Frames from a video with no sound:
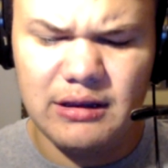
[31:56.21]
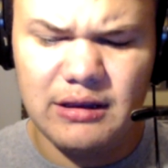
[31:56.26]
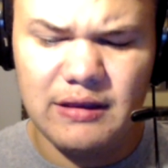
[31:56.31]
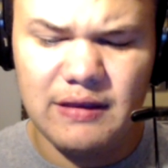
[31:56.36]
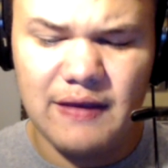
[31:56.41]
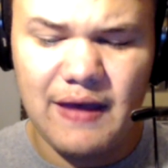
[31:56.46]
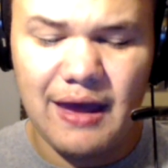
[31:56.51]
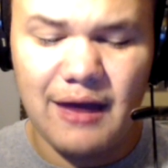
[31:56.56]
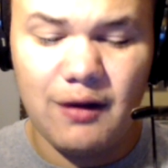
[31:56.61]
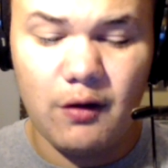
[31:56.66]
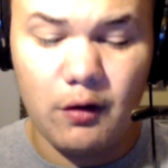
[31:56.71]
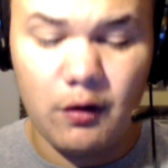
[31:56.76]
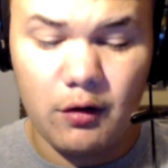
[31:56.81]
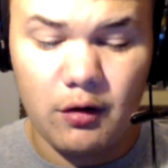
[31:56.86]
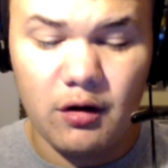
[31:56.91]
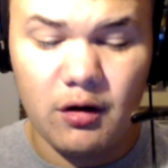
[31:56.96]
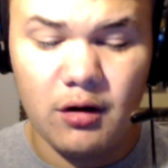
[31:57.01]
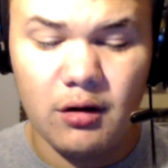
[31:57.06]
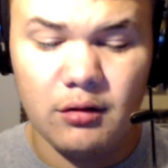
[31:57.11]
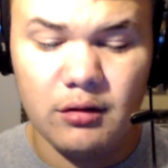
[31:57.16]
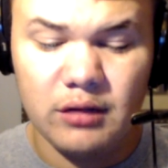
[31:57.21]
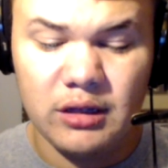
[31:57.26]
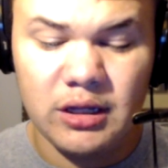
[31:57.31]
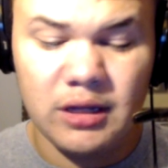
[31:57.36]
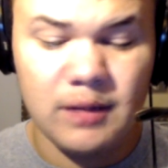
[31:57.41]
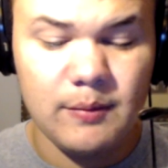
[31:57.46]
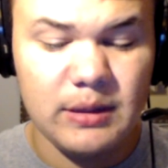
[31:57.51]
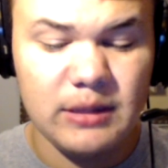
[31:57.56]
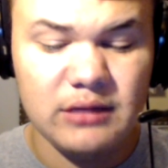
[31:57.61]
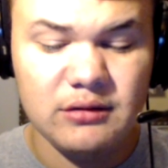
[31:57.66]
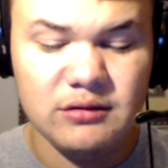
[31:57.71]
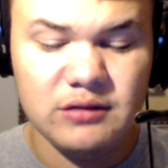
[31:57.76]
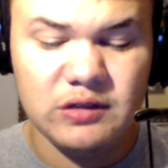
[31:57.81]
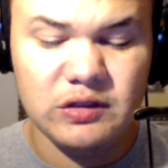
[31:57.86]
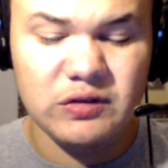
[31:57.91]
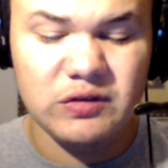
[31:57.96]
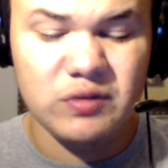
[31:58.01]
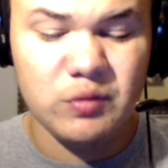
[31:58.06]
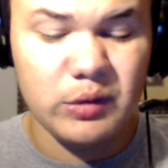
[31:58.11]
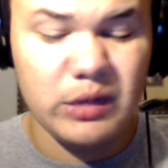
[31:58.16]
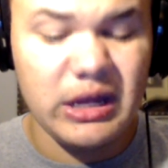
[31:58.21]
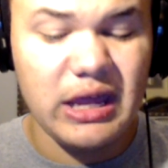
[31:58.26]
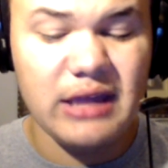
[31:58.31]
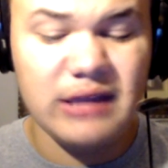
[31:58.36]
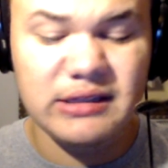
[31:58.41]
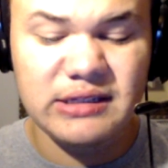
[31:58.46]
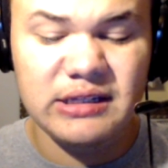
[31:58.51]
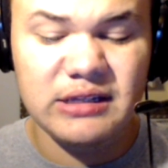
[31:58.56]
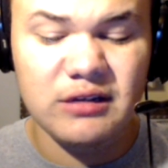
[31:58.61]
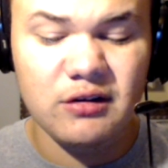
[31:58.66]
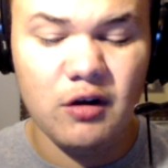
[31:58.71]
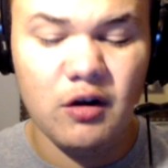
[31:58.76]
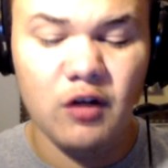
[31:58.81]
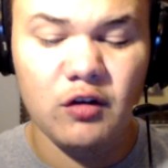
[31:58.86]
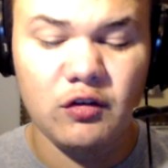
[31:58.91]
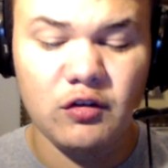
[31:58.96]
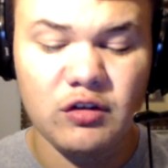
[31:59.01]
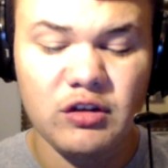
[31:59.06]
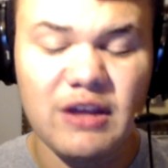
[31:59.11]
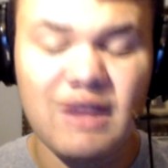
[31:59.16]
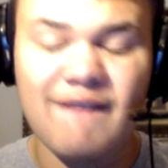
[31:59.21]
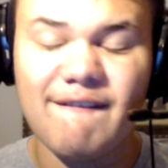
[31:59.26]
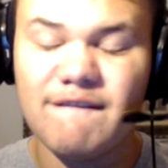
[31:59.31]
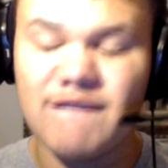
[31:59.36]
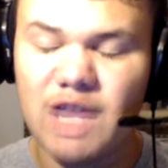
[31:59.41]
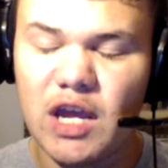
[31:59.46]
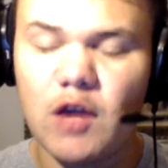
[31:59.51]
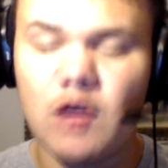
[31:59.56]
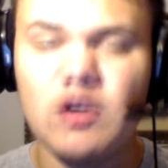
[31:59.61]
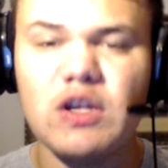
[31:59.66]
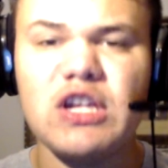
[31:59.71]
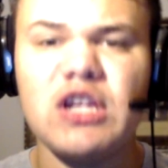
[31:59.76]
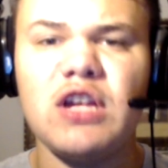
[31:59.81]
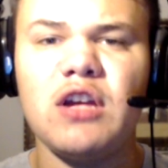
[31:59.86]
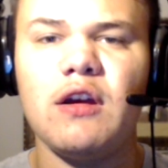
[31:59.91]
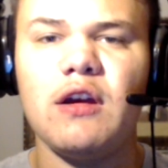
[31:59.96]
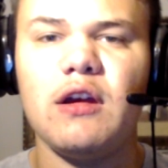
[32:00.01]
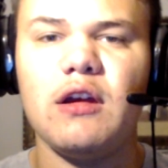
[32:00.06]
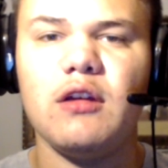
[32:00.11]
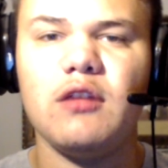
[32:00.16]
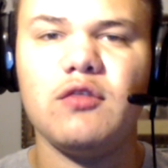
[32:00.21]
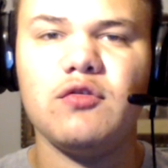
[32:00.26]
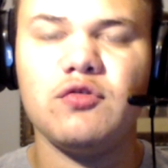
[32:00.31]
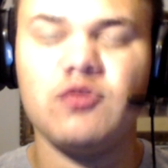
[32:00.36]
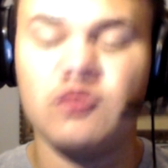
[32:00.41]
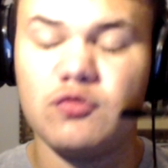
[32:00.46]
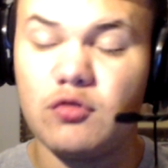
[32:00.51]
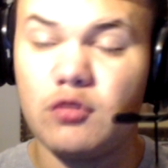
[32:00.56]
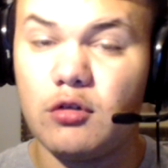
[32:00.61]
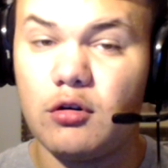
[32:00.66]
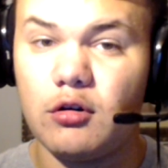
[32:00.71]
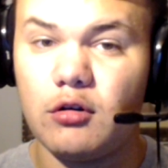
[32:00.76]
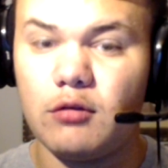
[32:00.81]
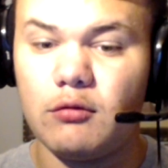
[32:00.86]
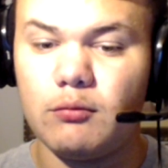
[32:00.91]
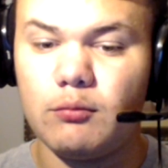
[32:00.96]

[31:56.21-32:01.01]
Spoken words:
that are coming to 2018 are looking very strong.